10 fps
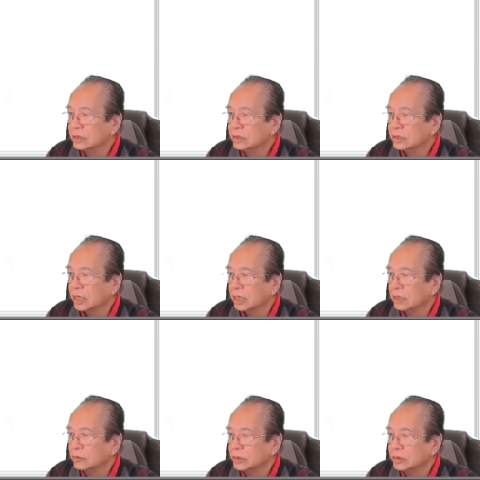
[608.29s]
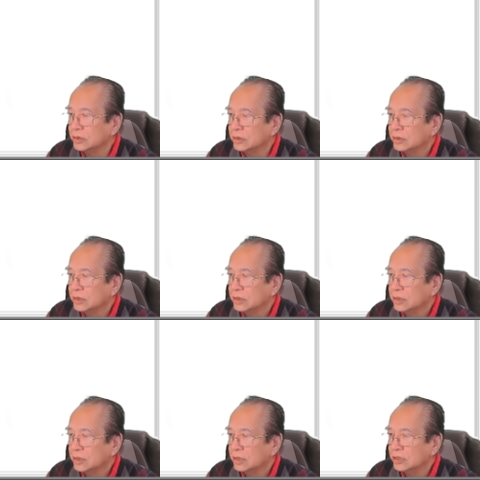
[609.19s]
second one
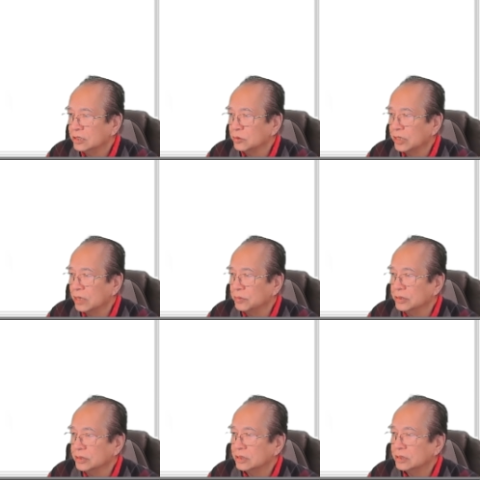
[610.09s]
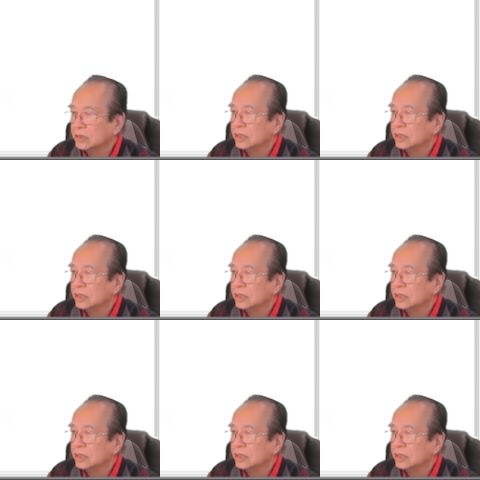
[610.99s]
and see what happens.